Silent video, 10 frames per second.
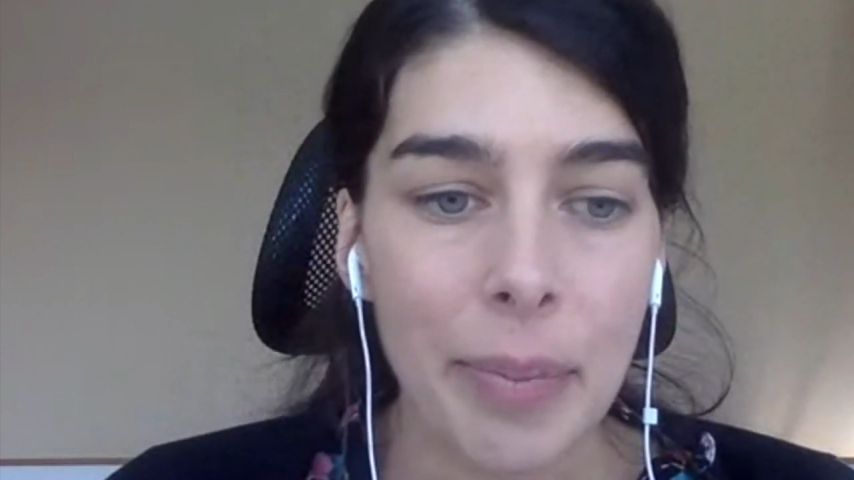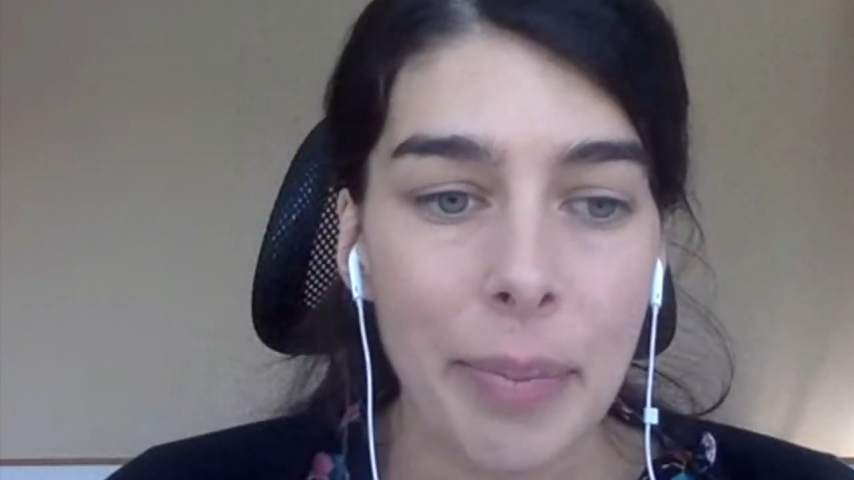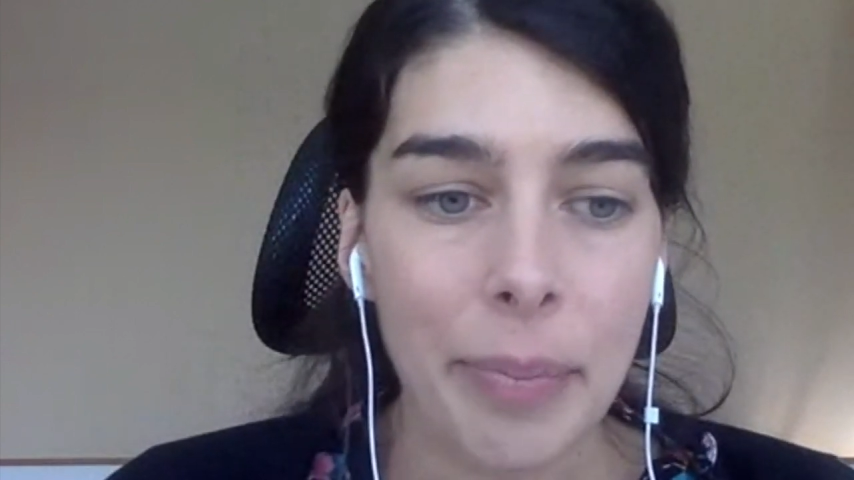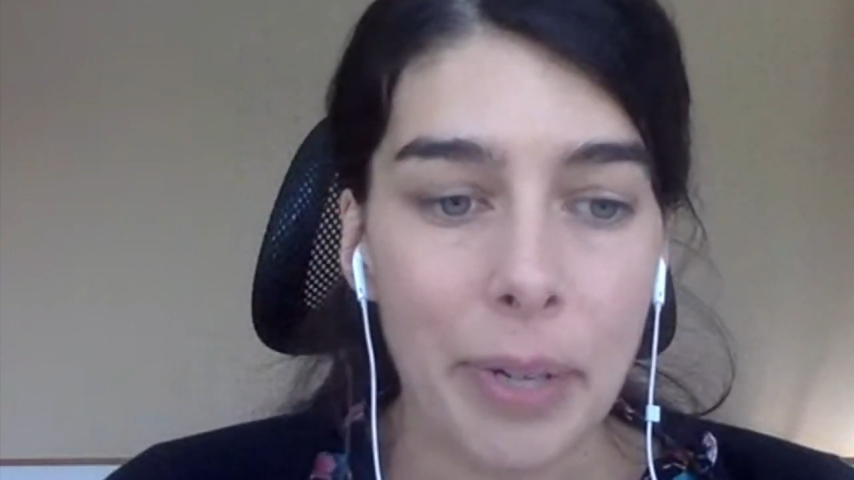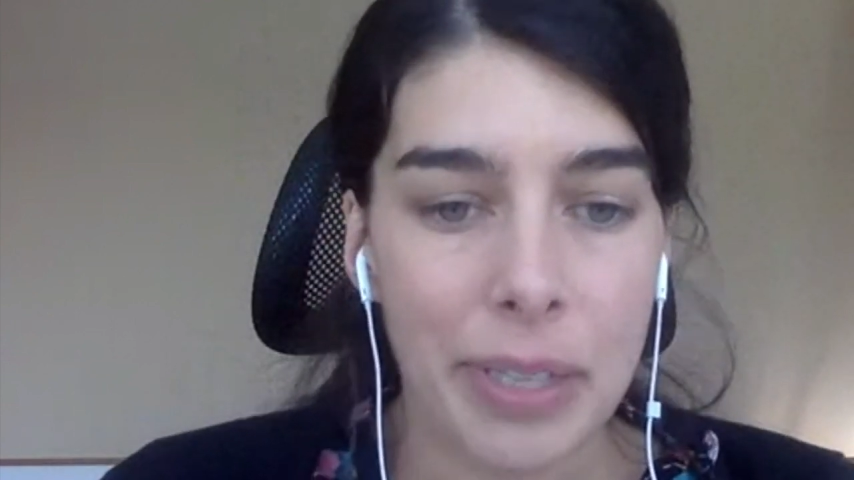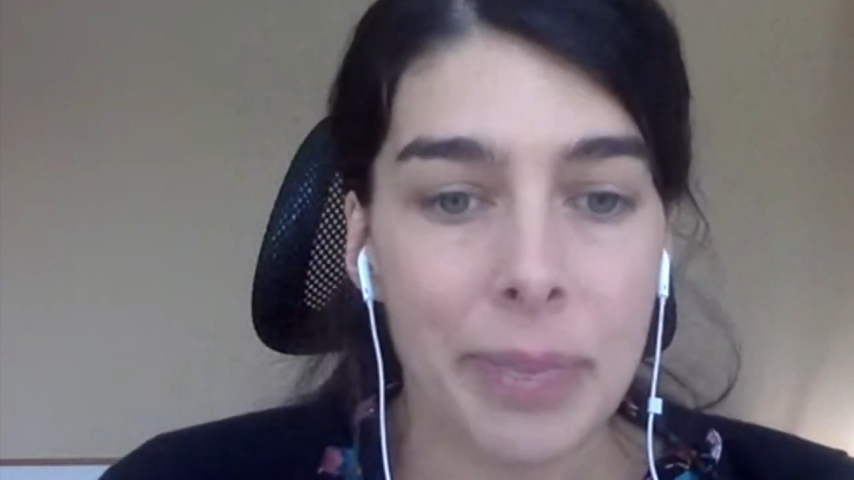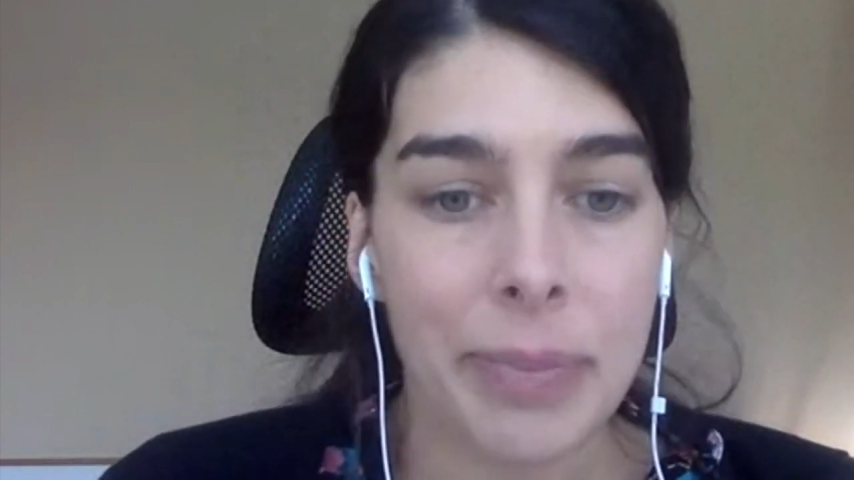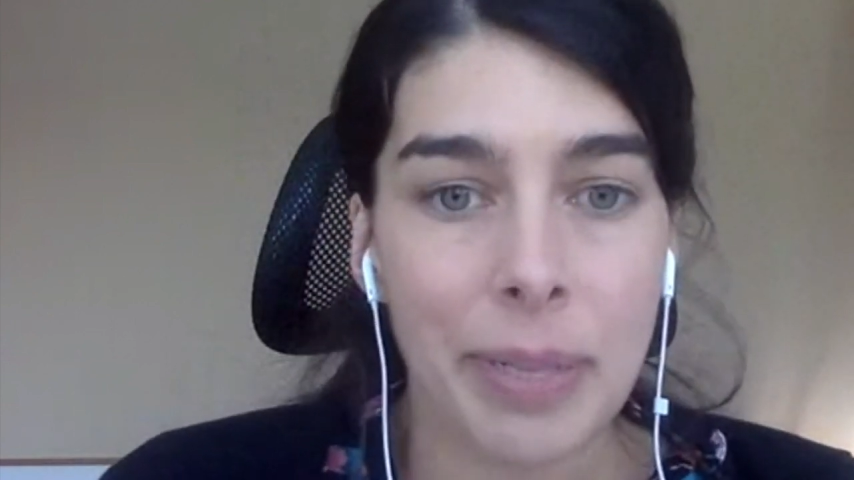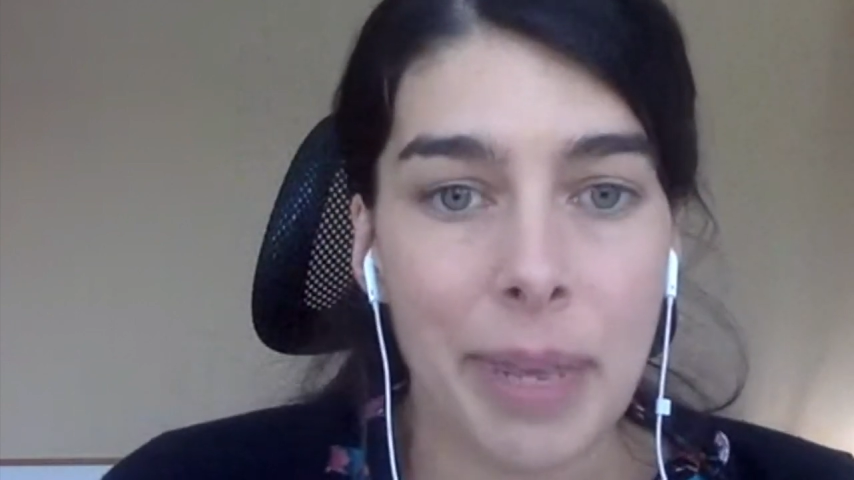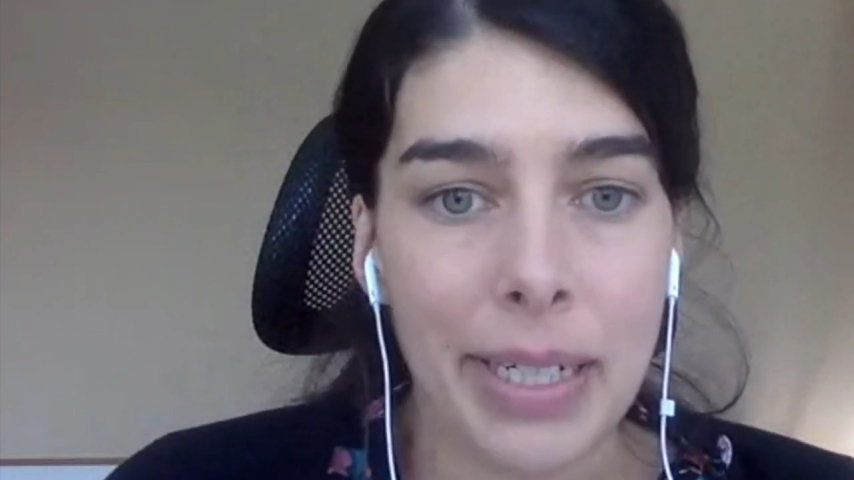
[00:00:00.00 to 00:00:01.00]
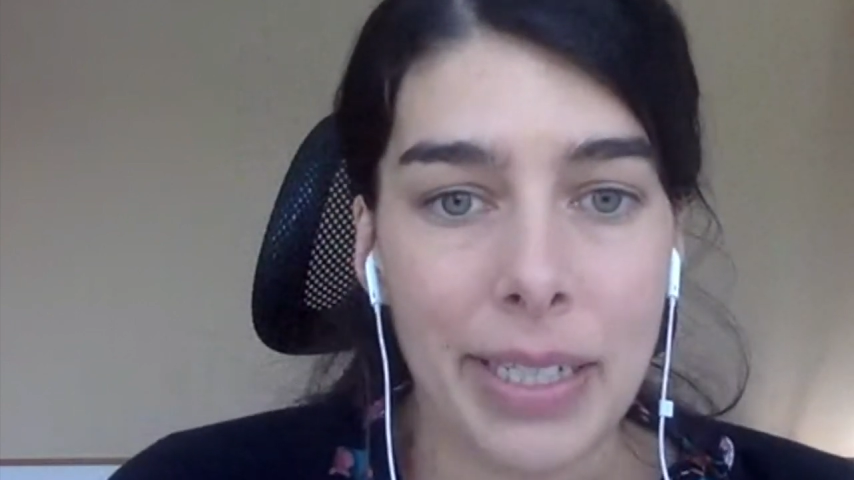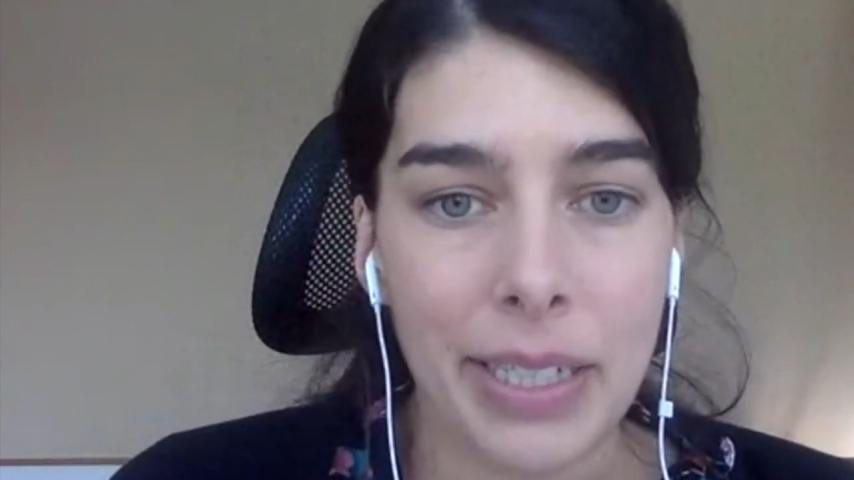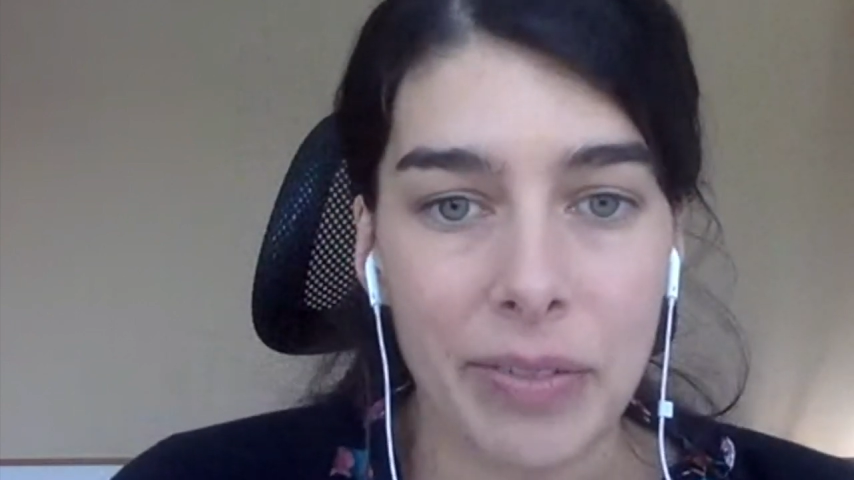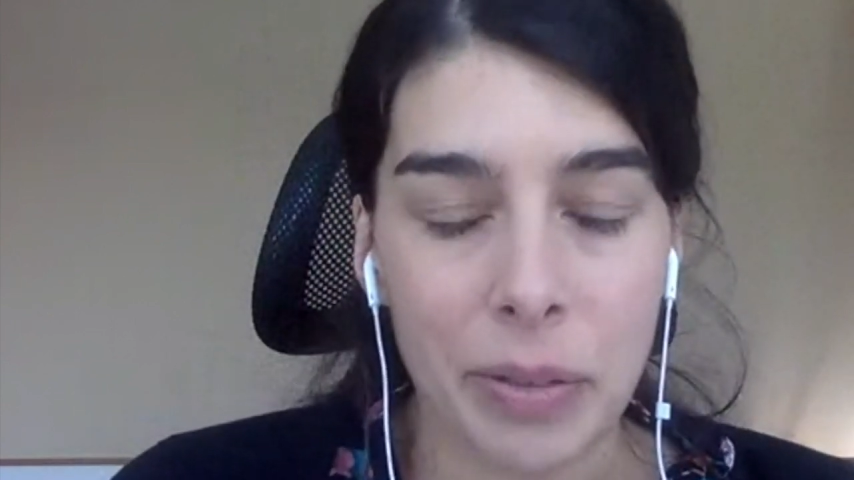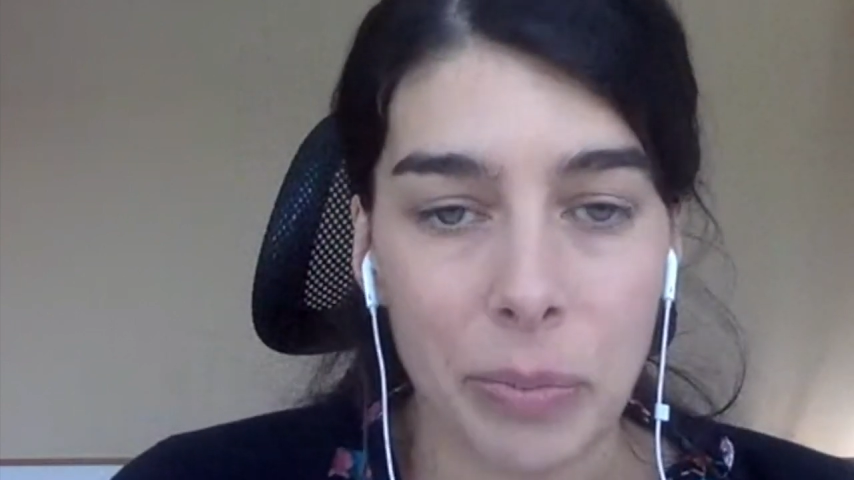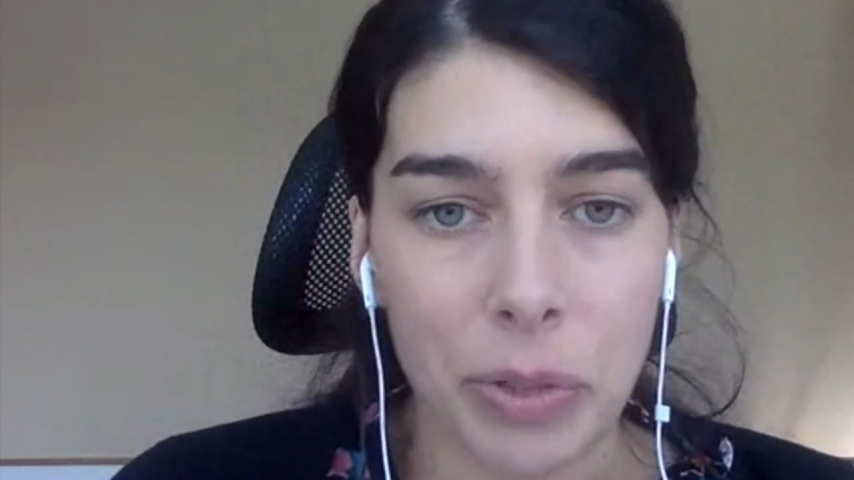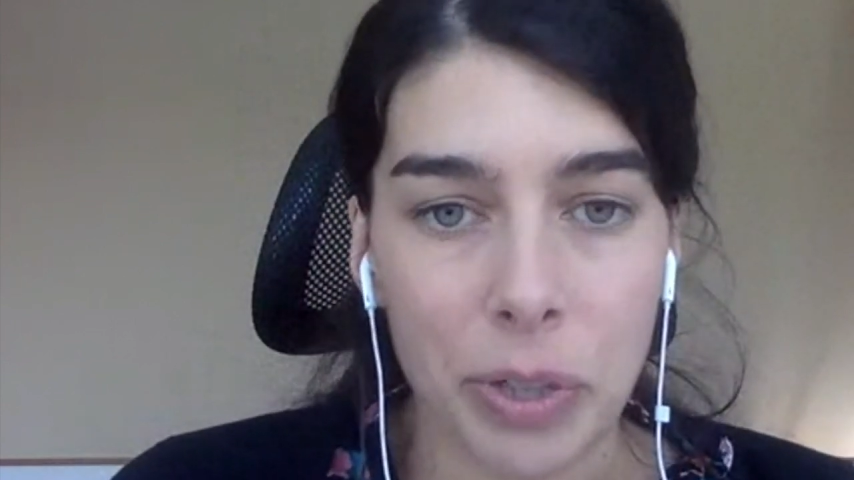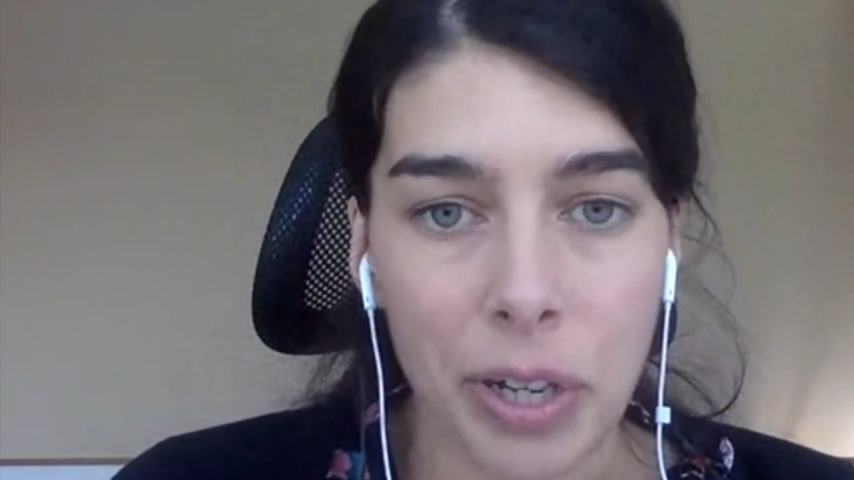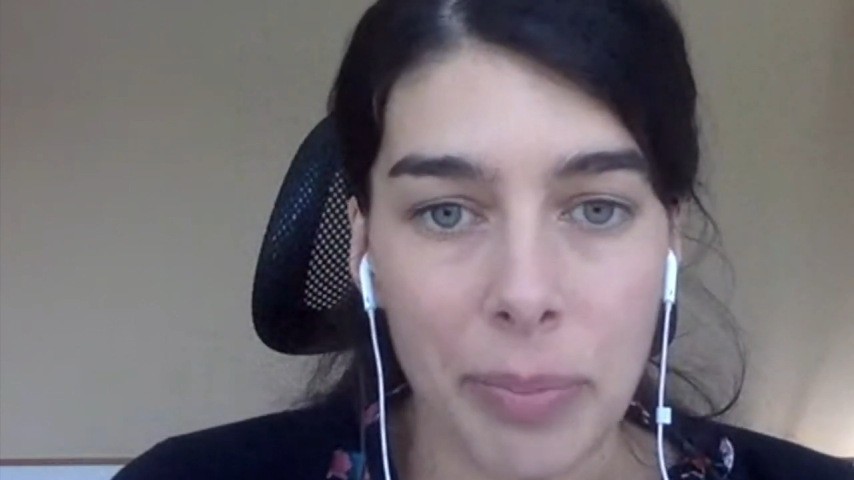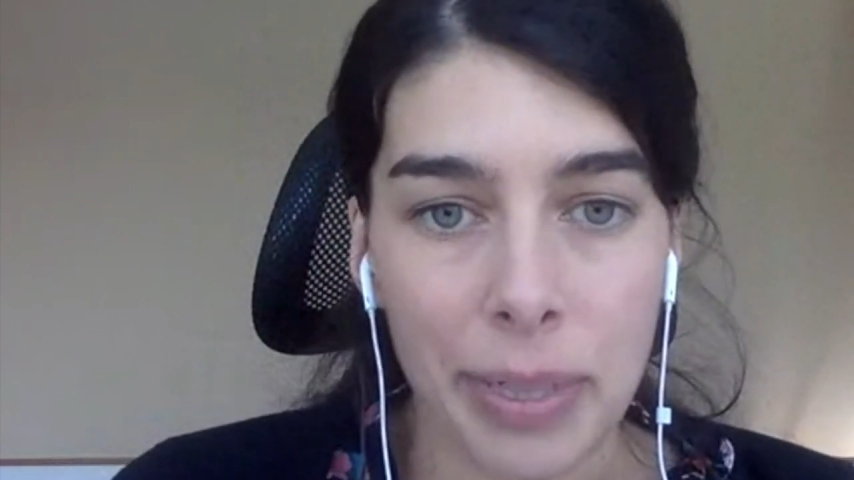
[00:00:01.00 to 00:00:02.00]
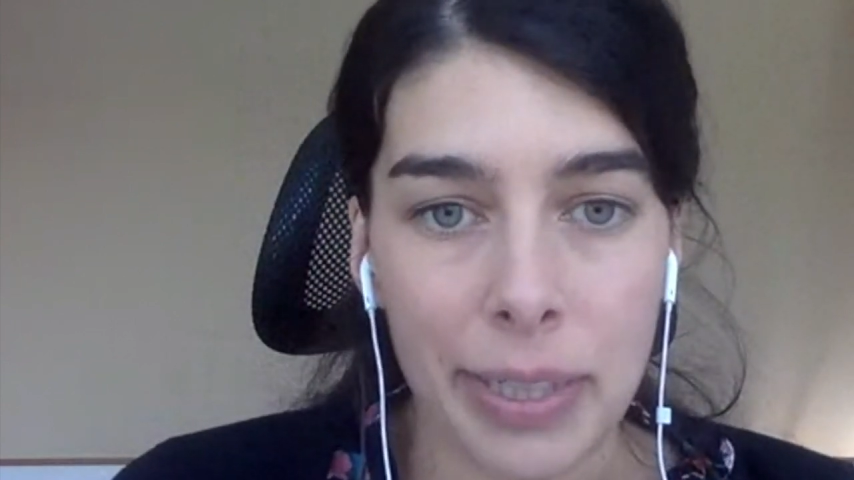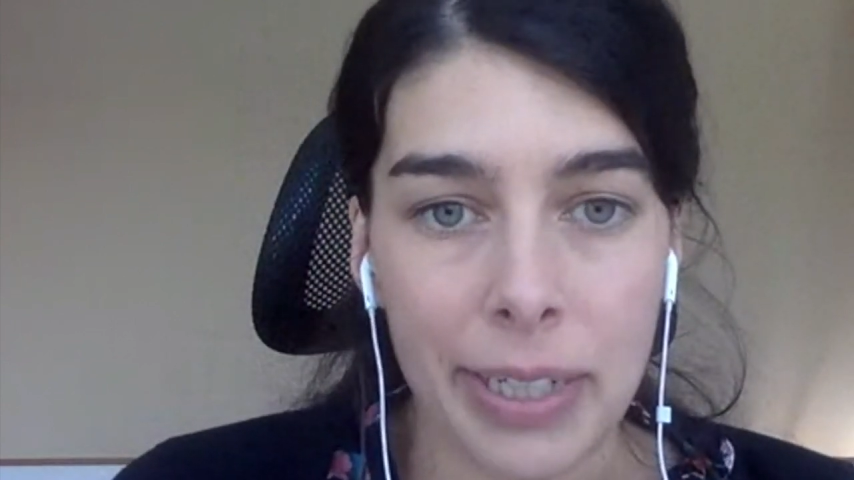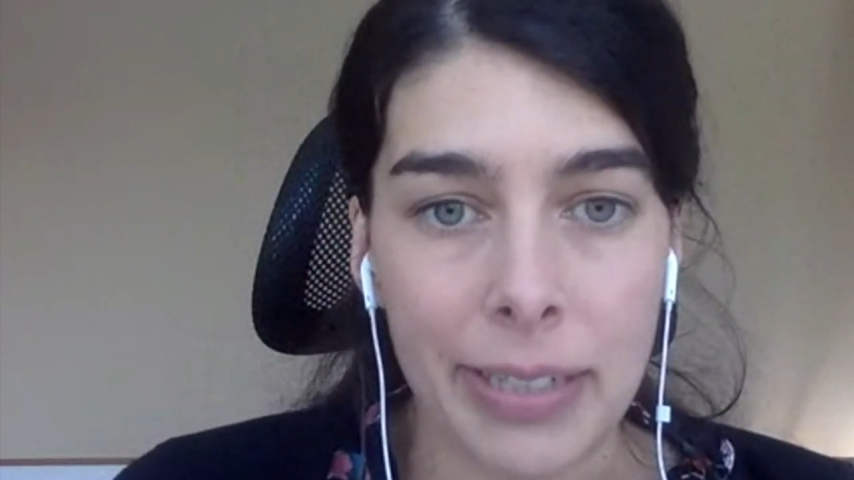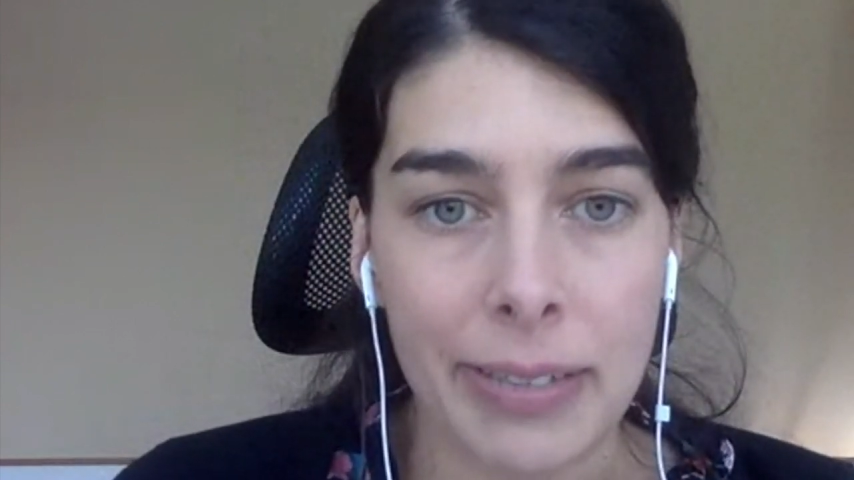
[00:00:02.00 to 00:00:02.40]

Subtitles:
possibly made it even more complicated,